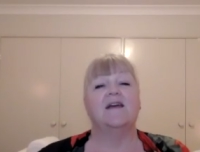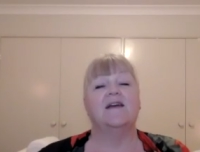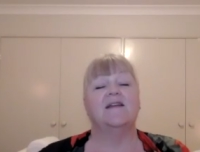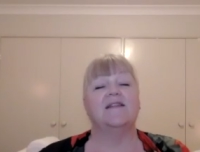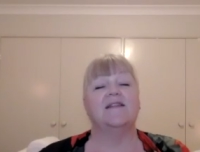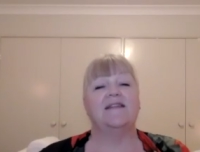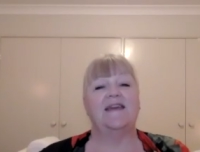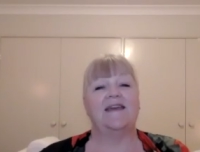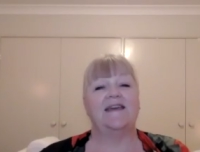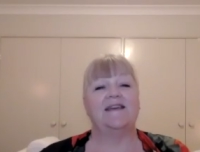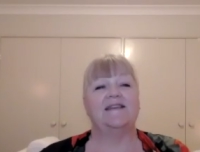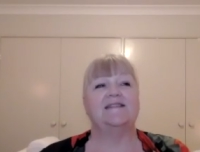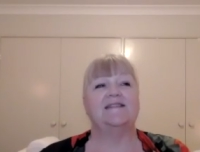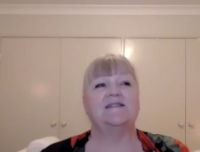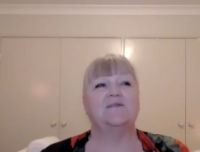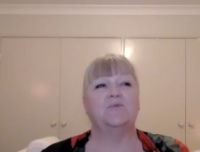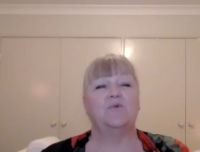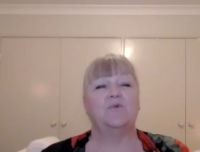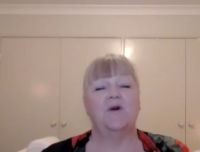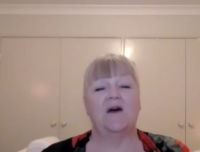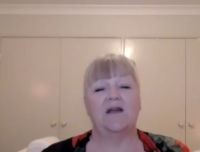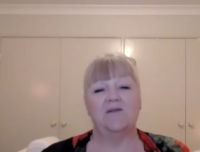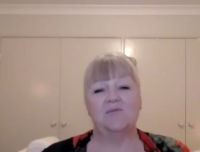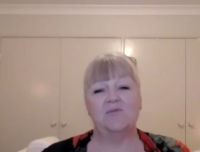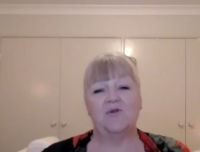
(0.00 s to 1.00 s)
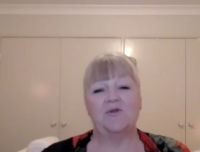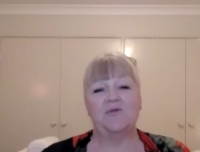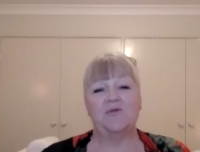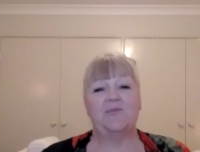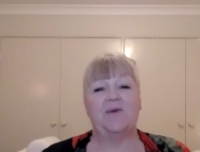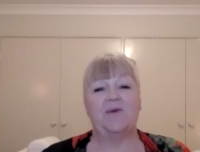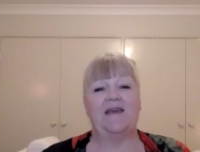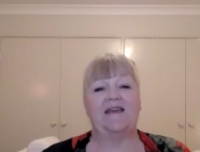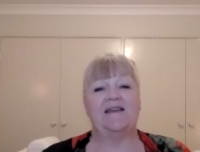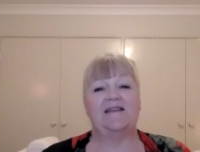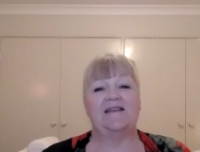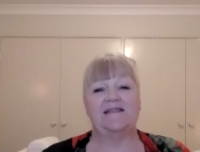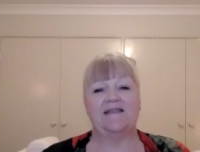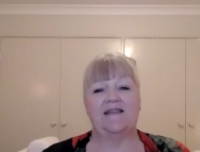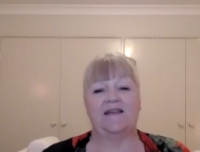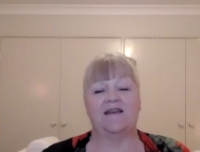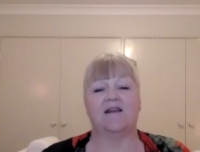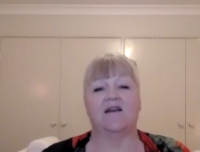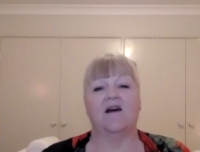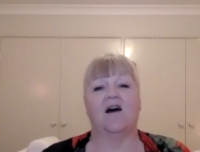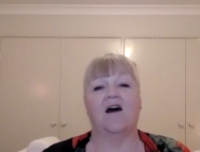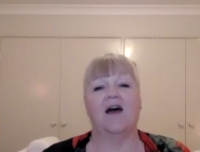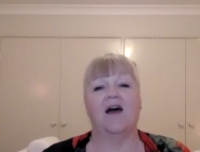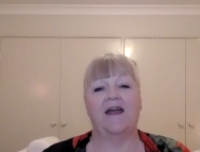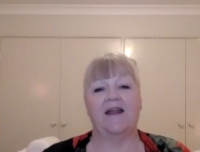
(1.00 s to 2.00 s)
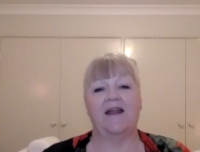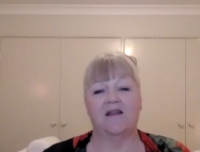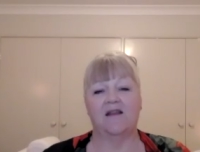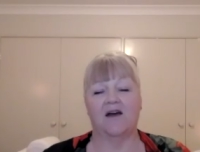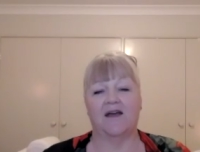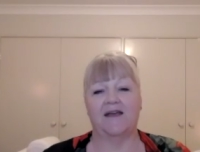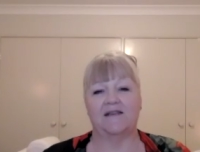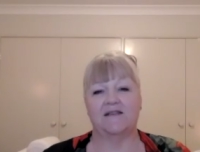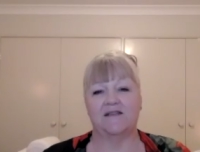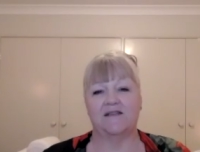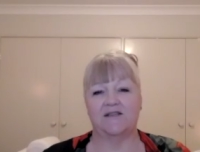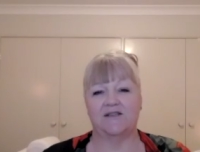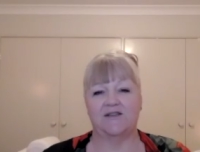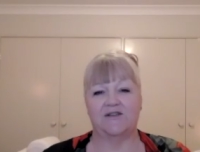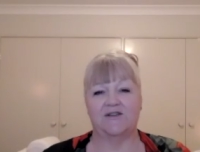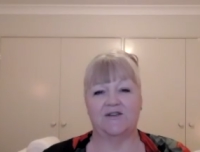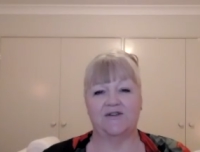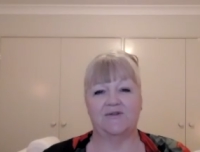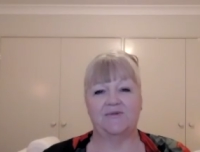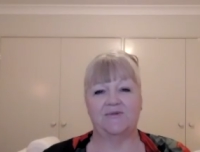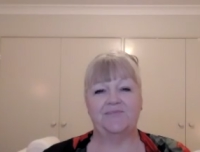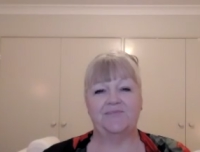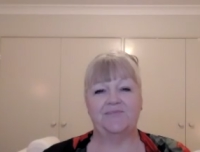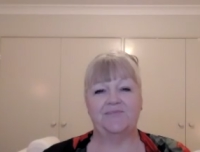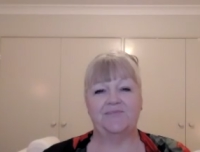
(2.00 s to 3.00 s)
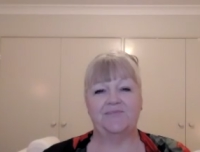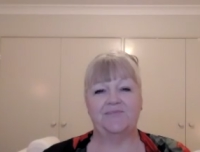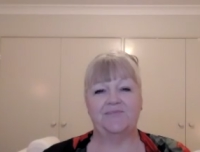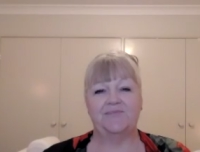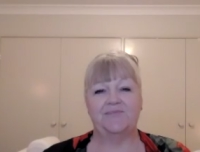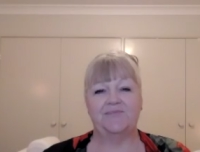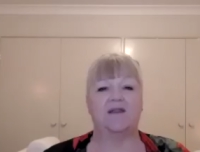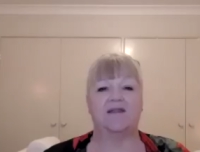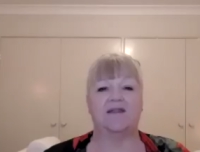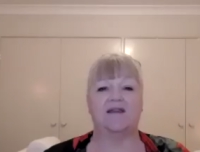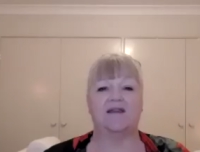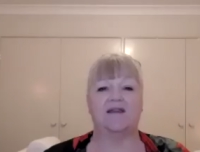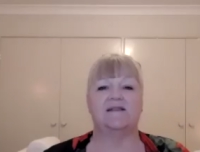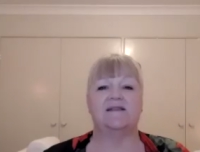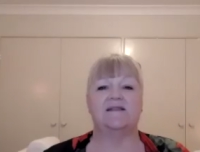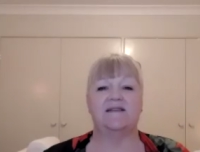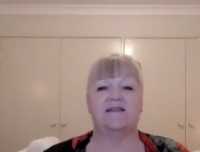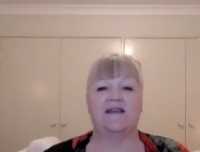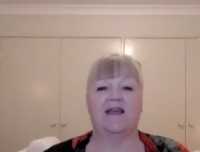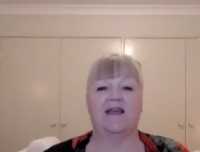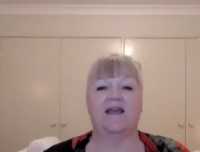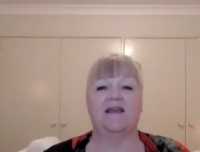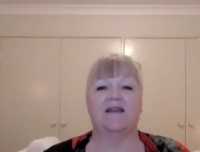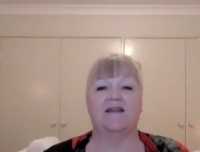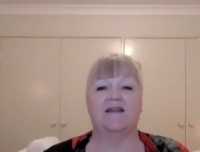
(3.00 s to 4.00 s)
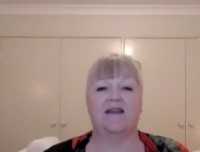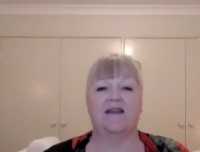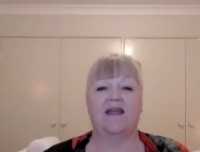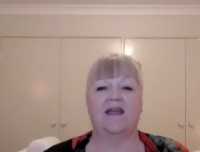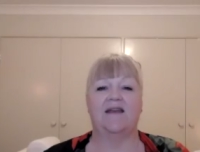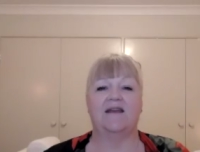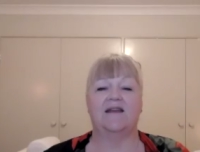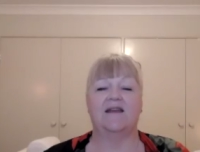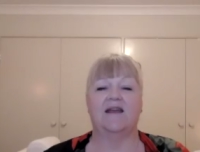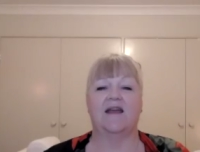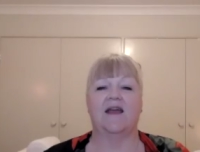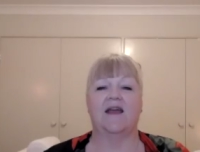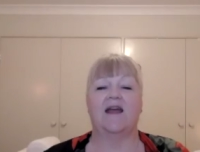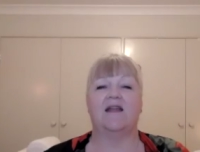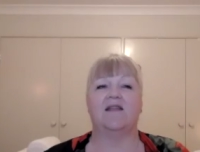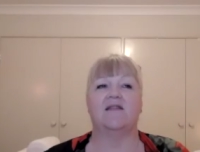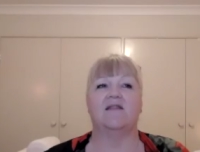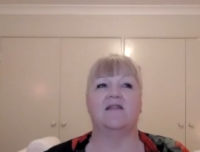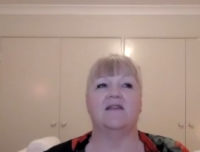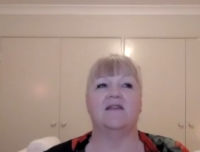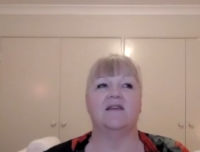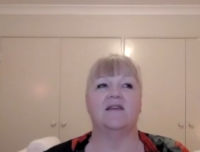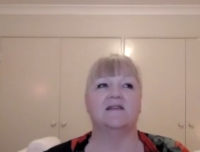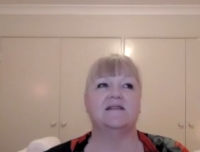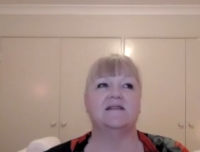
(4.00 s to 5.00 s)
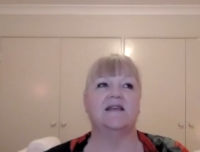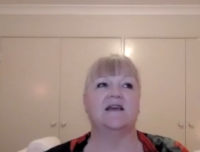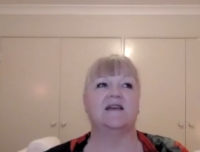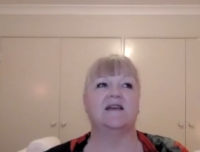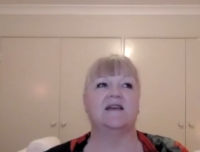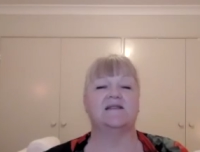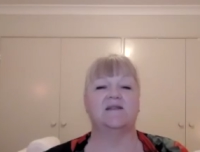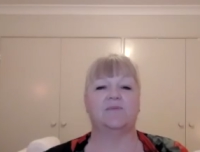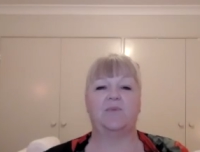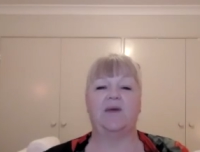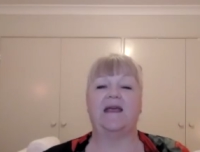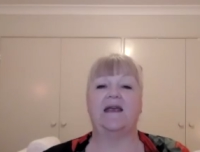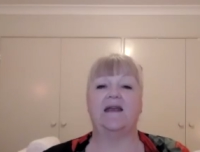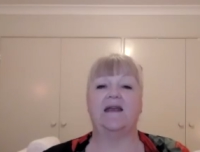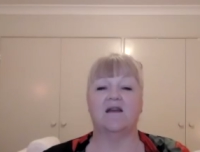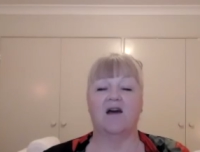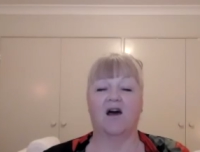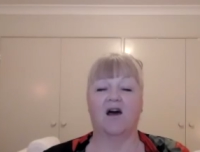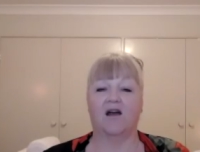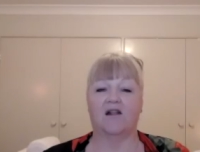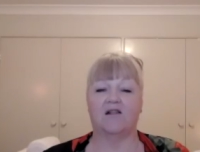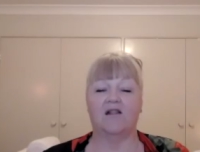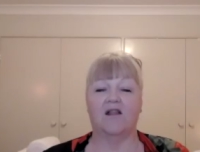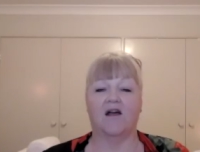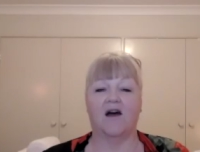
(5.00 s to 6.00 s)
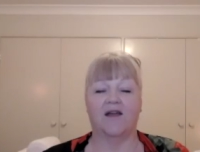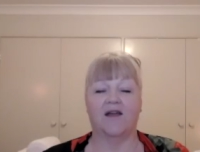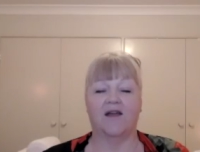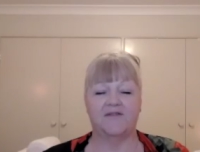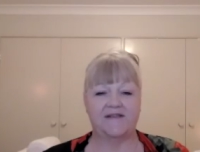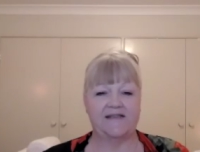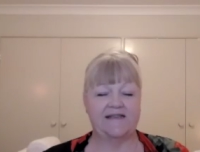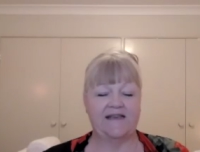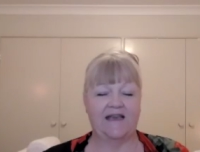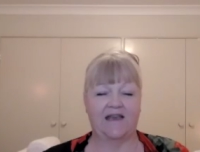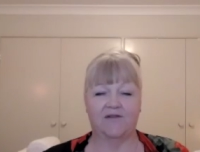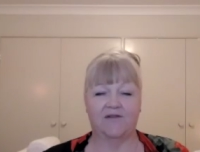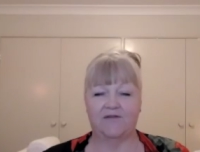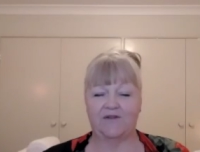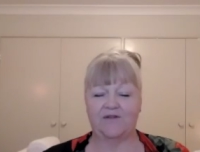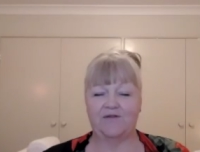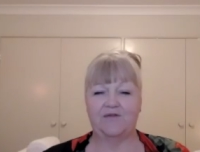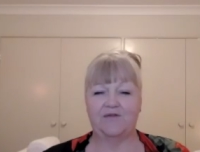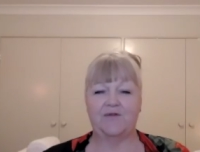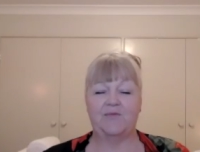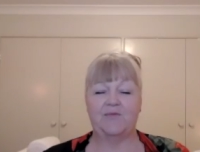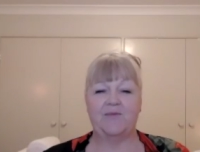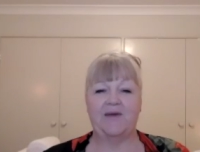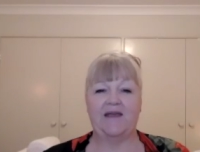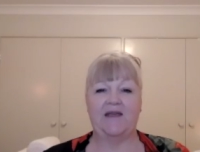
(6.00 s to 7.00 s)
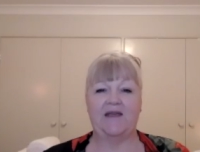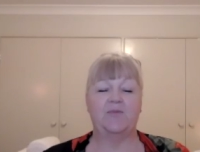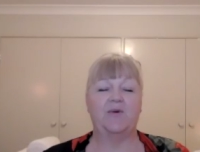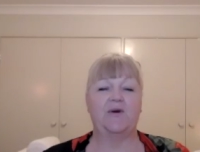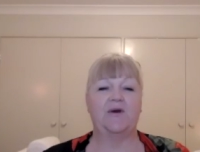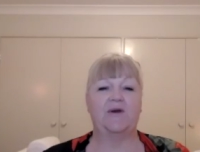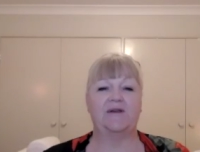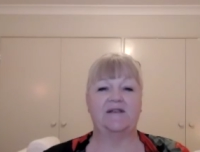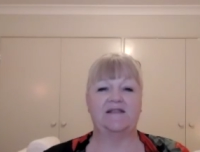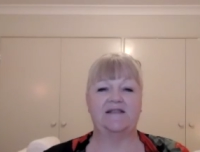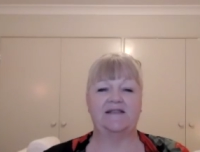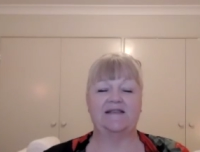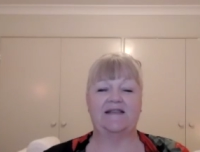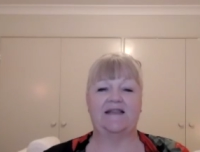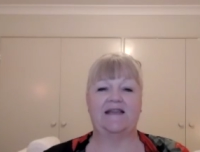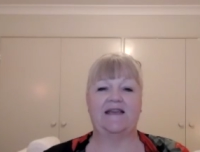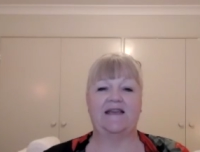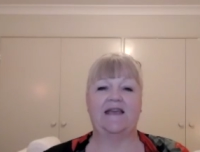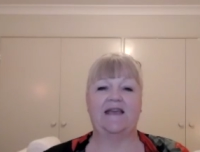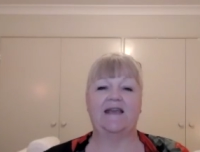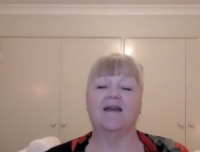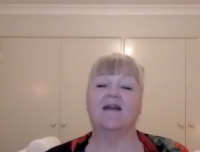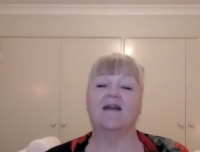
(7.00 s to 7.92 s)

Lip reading: There's one more piece that I like to do with this technique, and this has been a lifesaver for me personally.